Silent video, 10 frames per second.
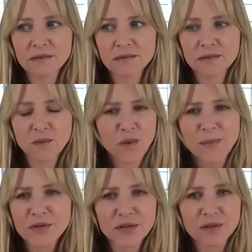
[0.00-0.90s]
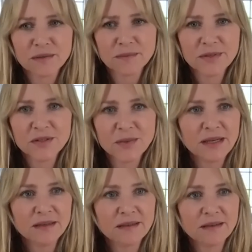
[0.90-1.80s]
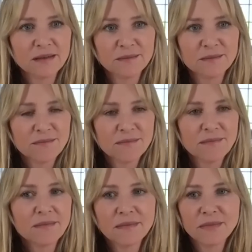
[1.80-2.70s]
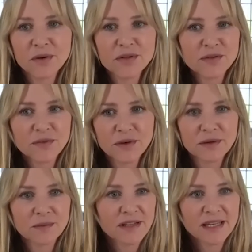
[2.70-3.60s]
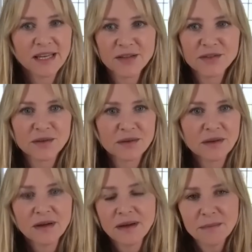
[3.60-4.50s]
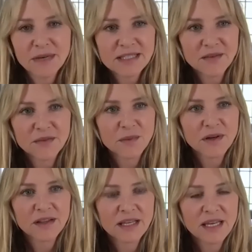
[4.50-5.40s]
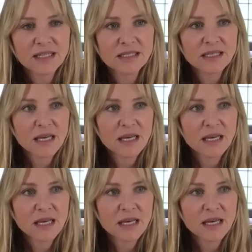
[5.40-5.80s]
a rupture between Christopher and one of the kids or myself and one of the kids,